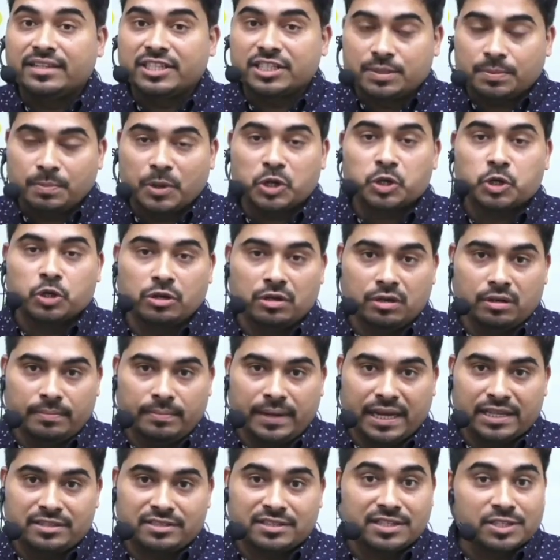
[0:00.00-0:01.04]
special
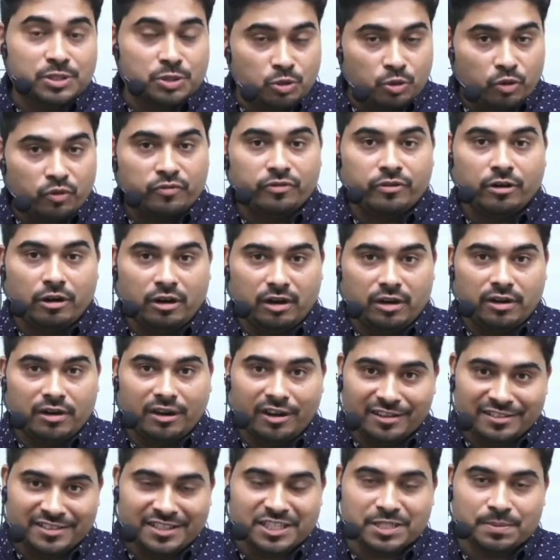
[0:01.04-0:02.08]
batches so far
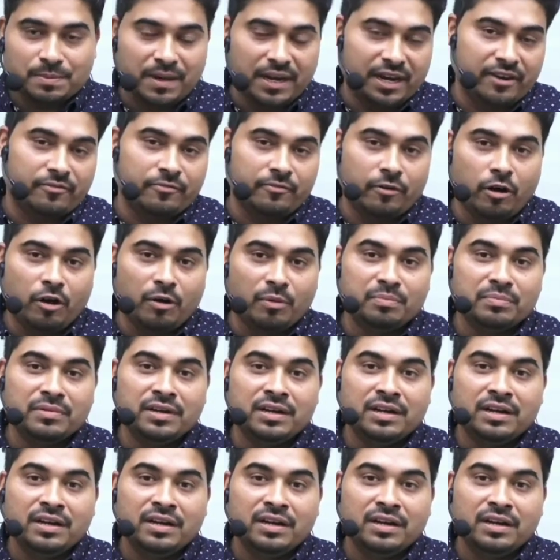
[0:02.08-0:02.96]
on this platform,